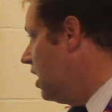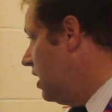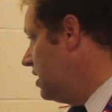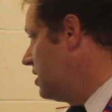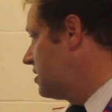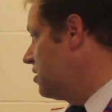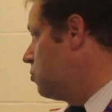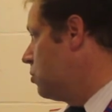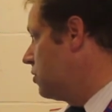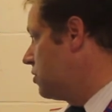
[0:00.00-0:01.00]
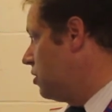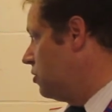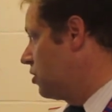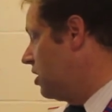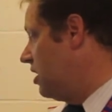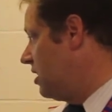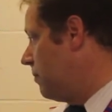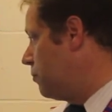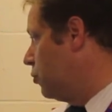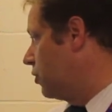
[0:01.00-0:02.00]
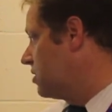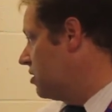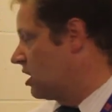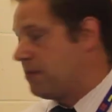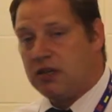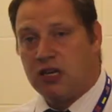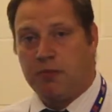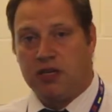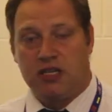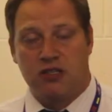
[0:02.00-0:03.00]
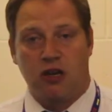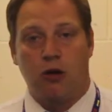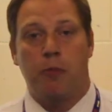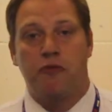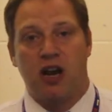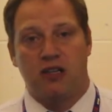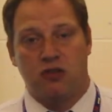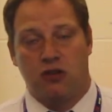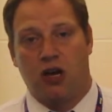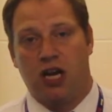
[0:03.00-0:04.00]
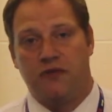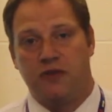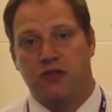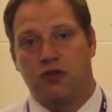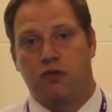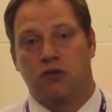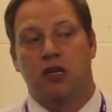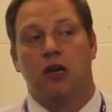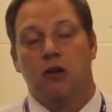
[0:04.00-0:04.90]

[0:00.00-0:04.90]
and it is still worth looking at that book, it only came out a couple of years ago, A Practical Guide for Schools,